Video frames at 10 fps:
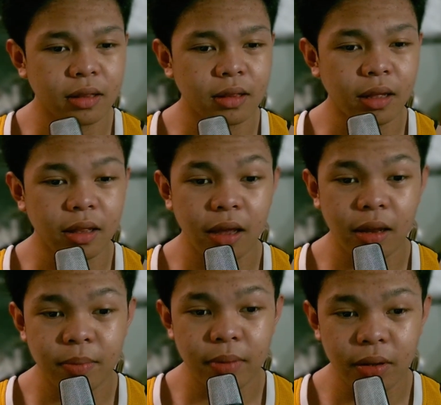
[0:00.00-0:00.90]

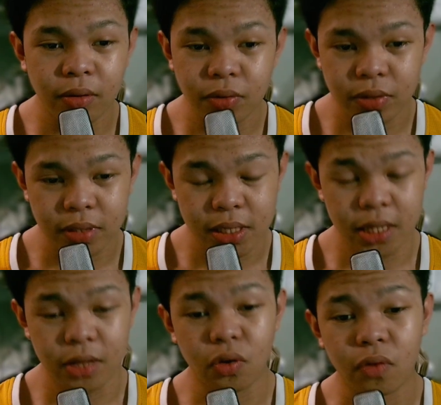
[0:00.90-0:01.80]
can be used
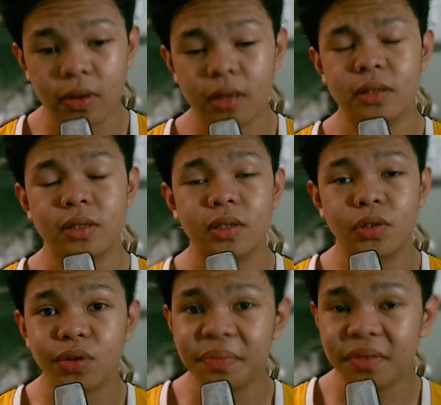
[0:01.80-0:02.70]
in novels,
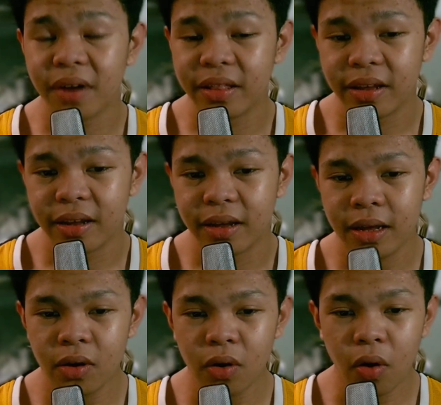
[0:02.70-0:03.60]
script writing,
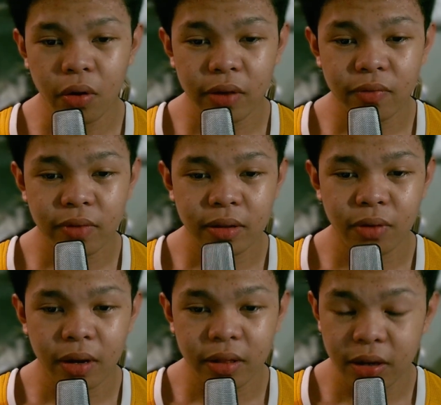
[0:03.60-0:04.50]
or even
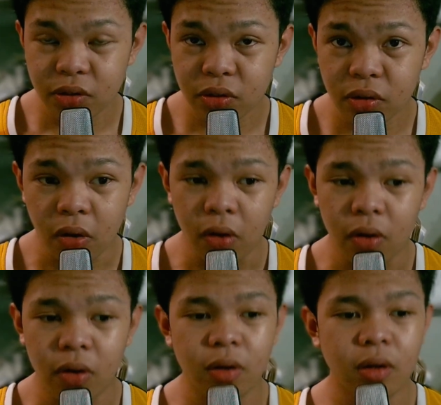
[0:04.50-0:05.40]
writing a song.
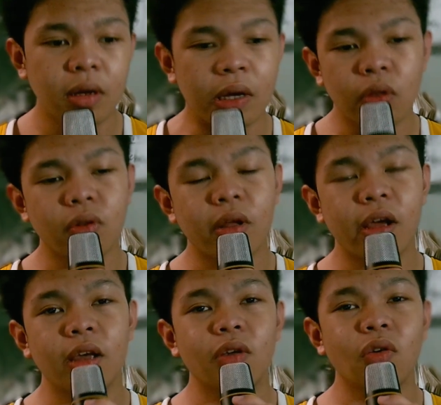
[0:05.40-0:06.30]

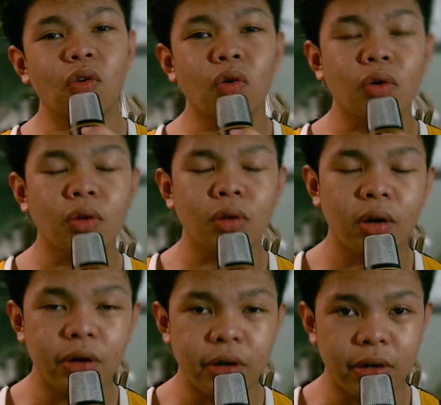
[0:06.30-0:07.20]
Today, you'll
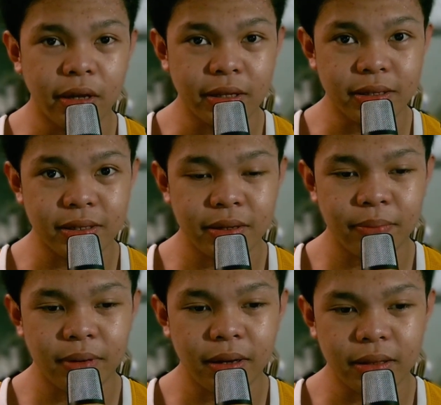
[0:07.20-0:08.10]
learn its
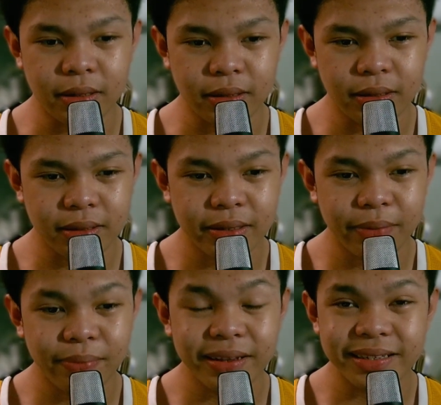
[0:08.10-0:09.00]

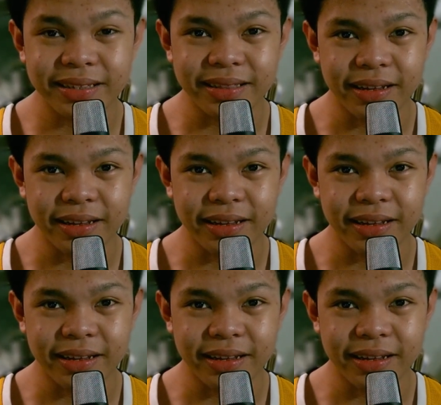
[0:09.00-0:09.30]
simplicity.